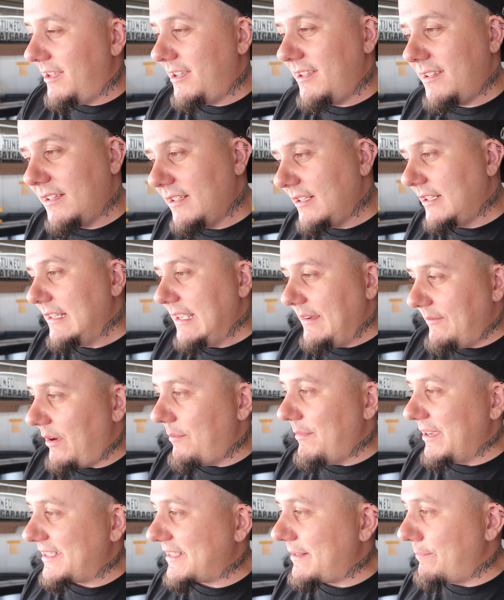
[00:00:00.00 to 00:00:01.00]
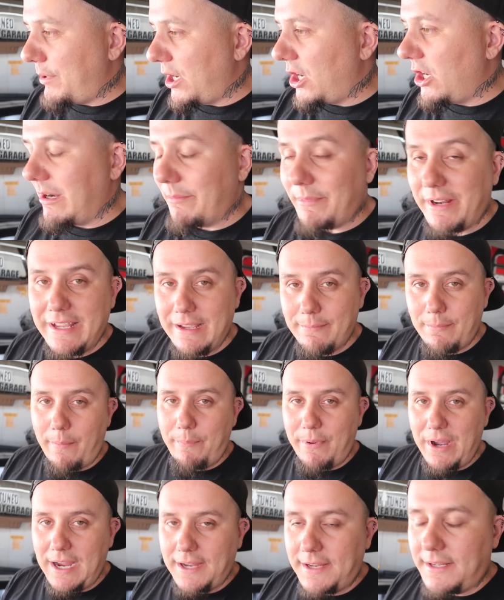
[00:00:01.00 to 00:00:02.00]
if I miss the bird, I'm gonna hit my
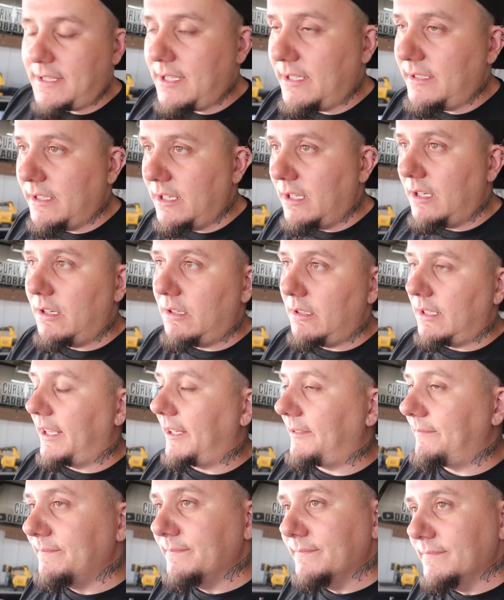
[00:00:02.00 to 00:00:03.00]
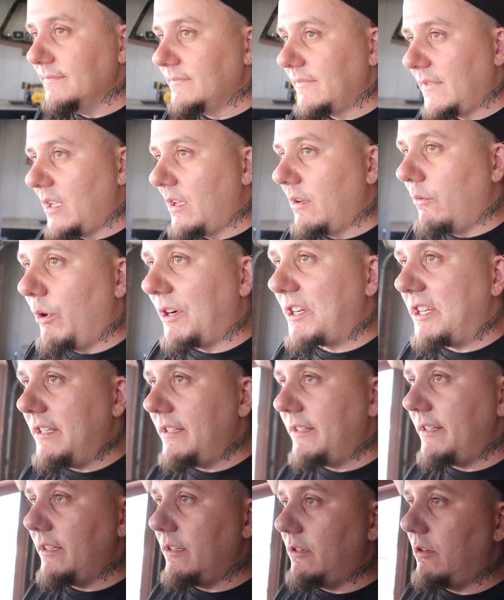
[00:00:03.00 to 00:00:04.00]
bike, you know? Like, what can
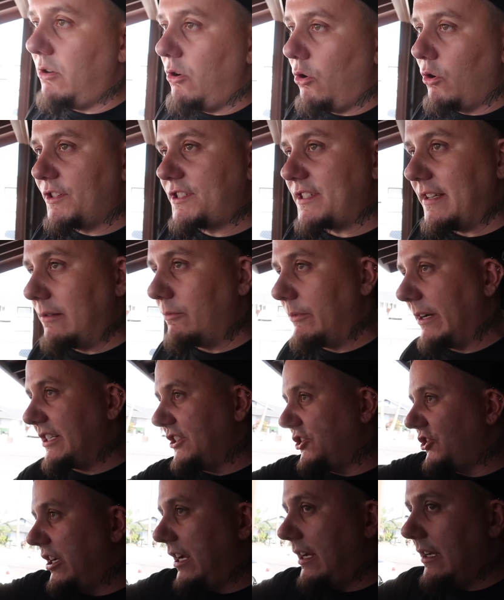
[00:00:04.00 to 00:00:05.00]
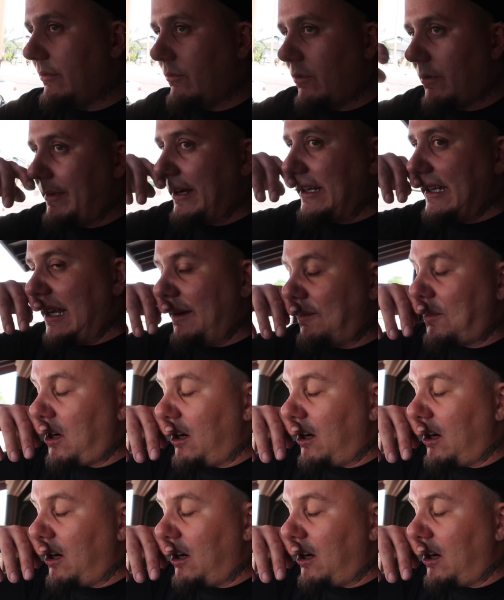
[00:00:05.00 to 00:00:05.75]
you do? Or it's gonna ricochet, hit one of my damn